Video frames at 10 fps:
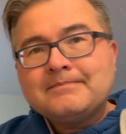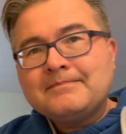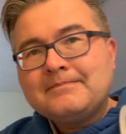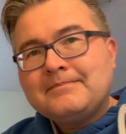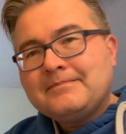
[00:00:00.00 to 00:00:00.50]

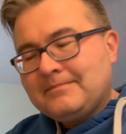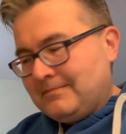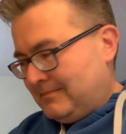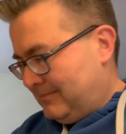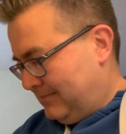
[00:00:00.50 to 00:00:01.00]

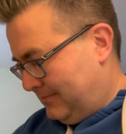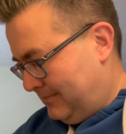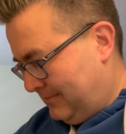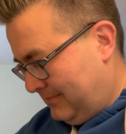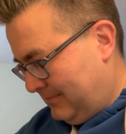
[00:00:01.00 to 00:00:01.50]

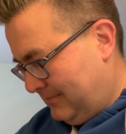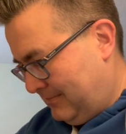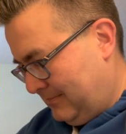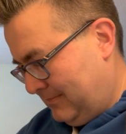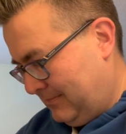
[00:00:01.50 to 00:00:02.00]

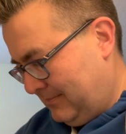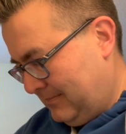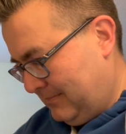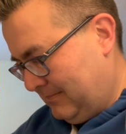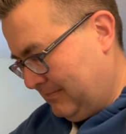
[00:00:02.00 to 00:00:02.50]

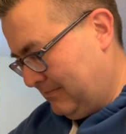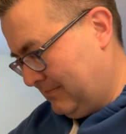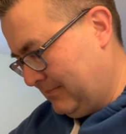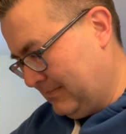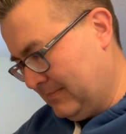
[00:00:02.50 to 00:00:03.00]

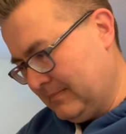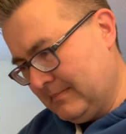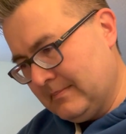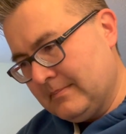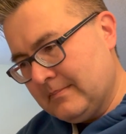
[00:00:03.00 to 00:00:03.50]

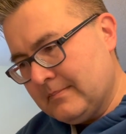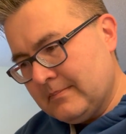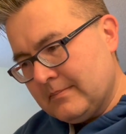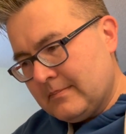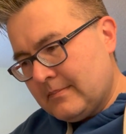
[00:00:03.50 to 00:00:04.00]

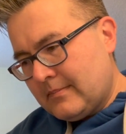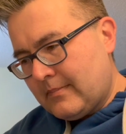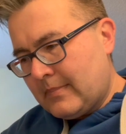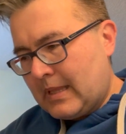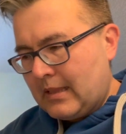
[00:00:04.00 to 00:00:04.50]

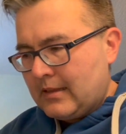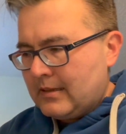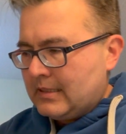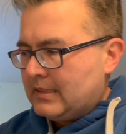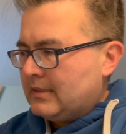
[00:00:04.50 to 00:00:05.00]
No one is speaking in this clip.